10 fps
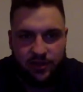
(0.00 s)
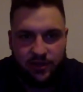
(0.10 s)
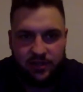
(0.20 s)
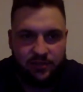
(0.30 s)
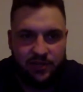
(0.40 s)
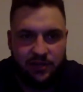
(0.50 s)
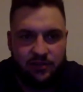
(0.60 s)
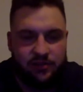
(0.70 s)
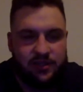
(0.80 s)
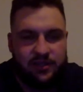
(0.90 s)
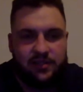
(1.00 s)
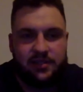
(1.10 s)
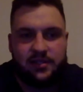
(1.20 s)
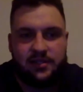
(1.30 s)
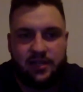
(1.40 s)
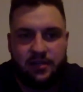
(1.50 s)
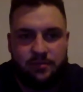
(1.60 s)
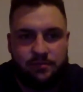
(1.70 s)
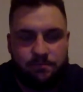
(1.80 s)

I got to come down here and take this next step.